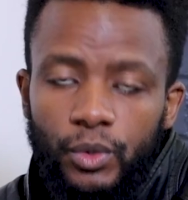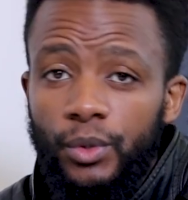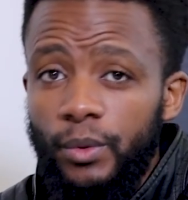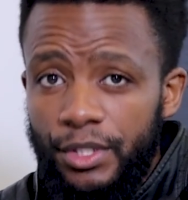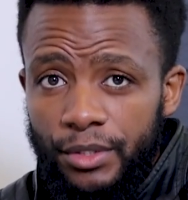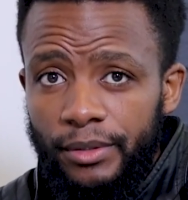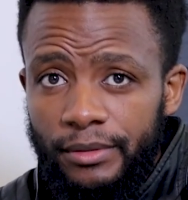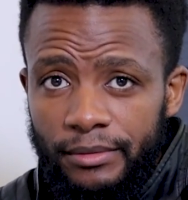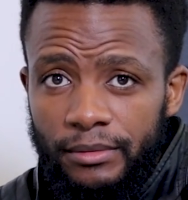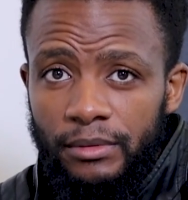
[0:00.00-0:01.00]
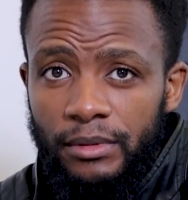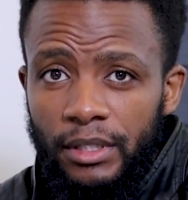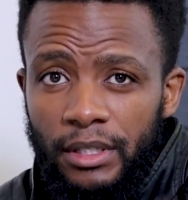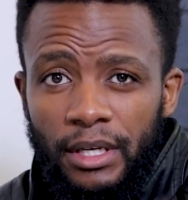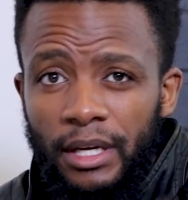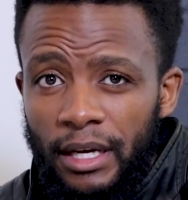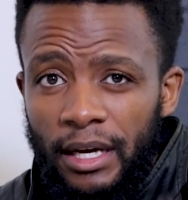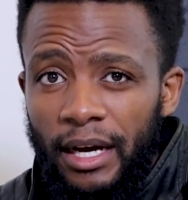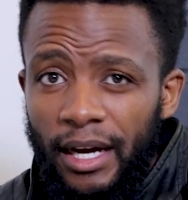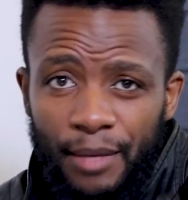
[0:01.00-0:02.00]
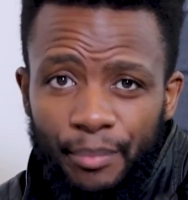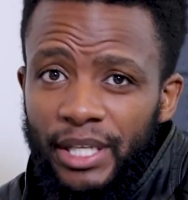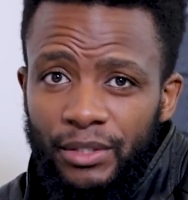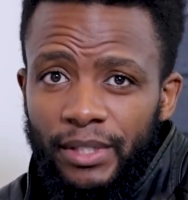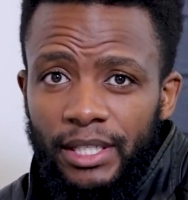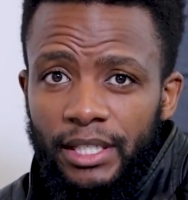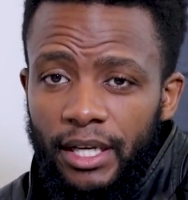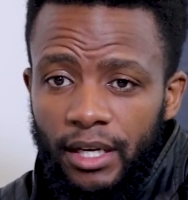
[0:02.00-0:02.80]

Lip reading: Good question. I personally,